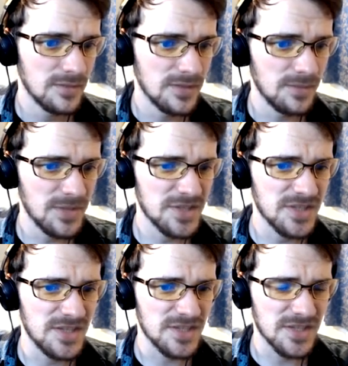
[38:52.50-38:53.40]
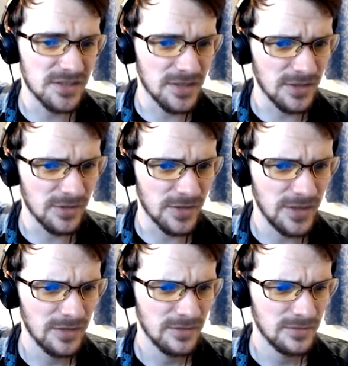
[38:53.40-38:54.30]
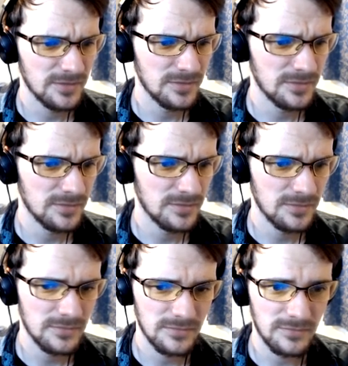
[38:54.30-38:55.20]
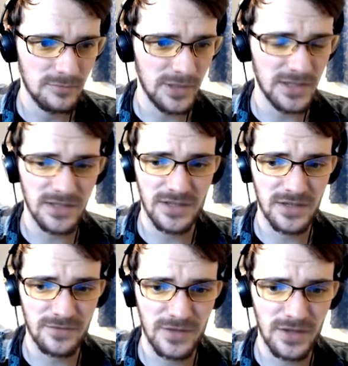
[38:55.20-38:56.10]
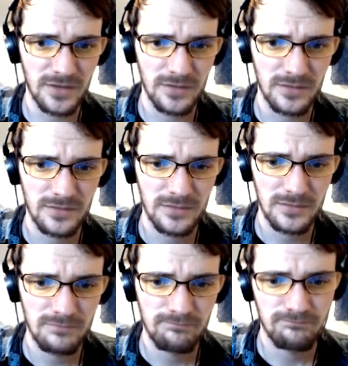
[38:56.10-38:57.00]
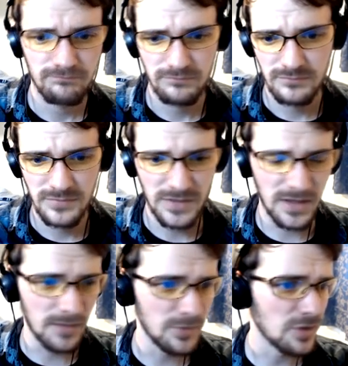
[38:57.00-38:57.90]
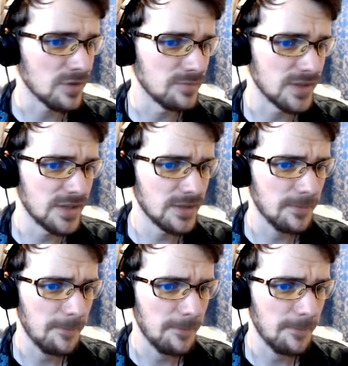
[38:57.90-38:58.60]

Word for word: I'm guessing he's still hungry. Weirdly enough, no. I'm not complaining.